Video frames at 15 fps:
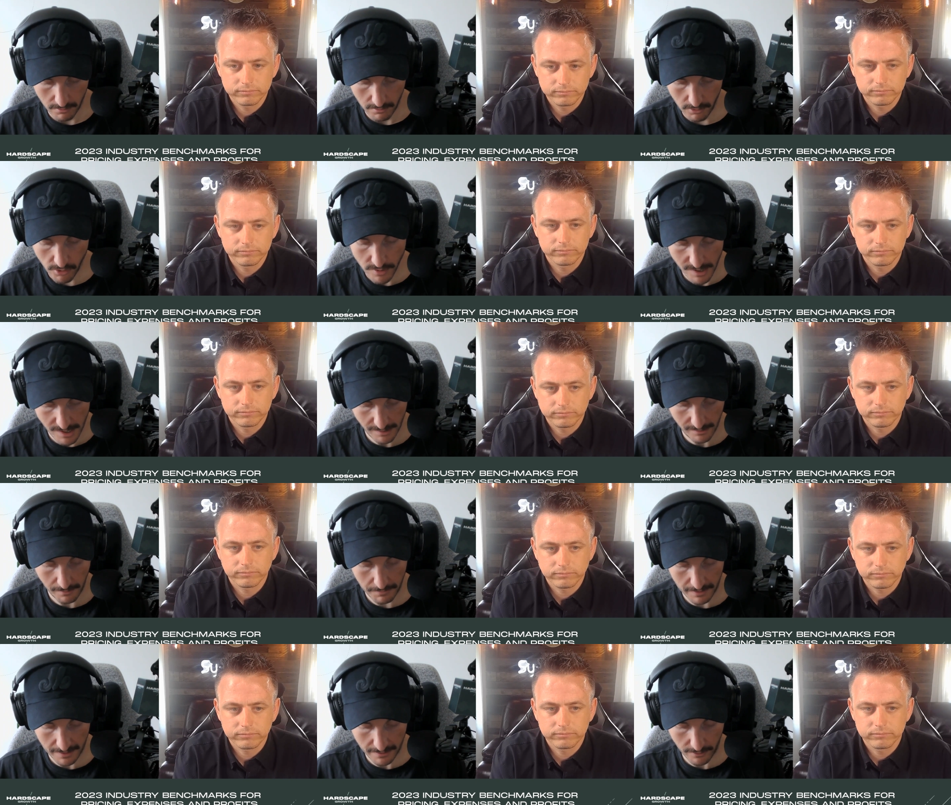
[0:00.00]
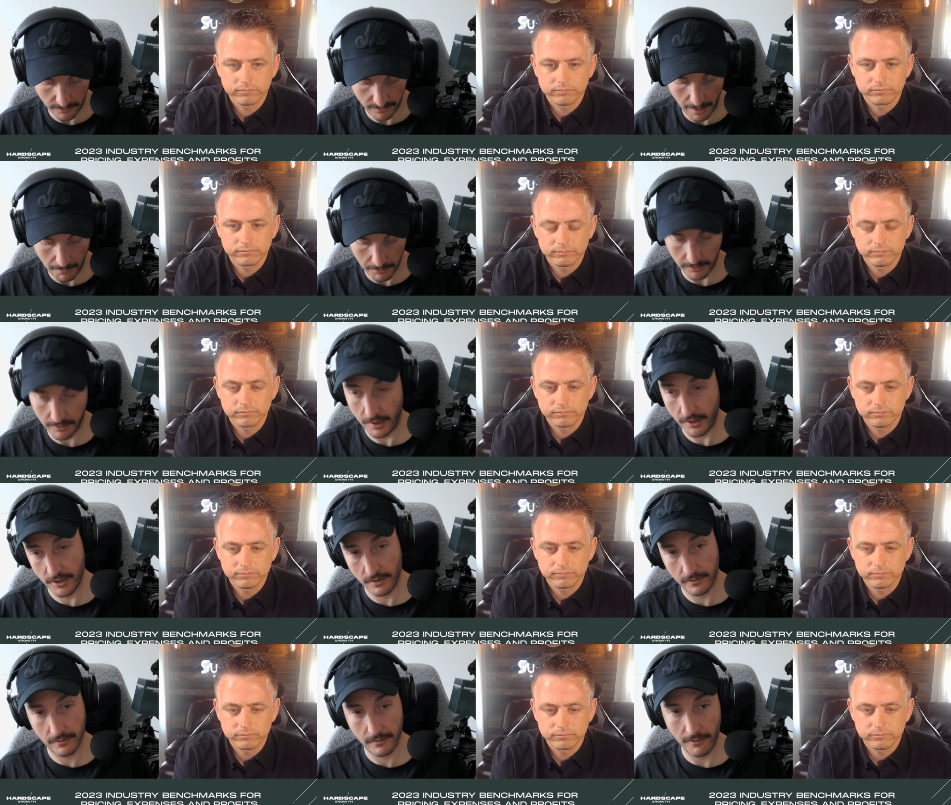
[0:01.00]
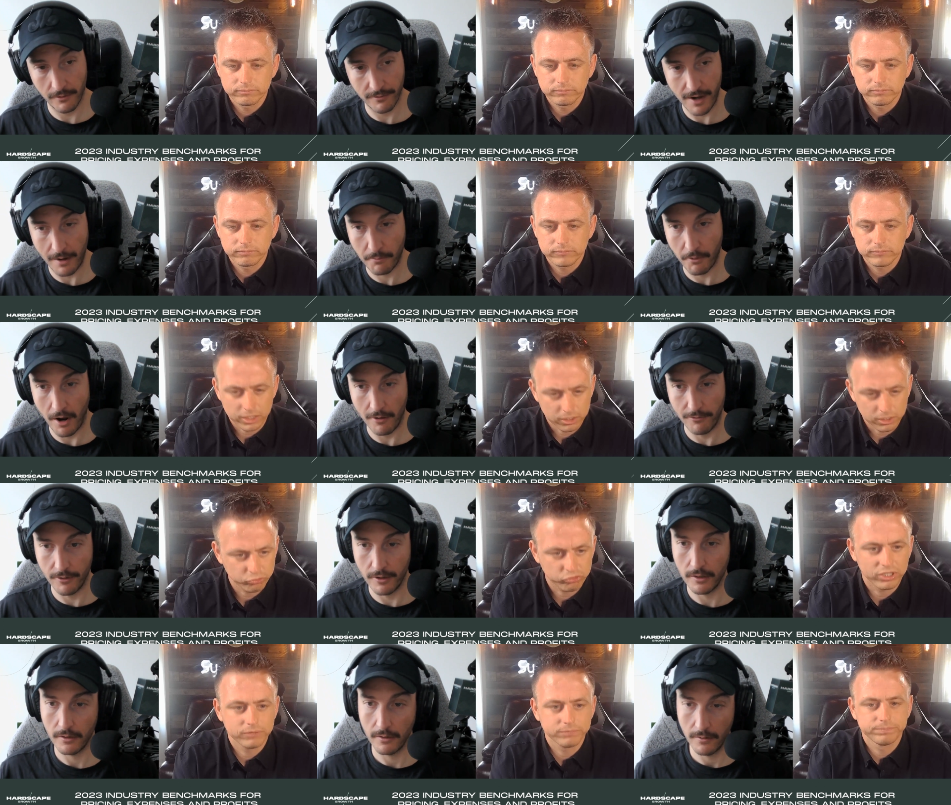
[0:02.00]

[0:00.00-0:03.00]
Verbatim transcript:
Speaker 1: you need to be in those double digits of 100%. Profit.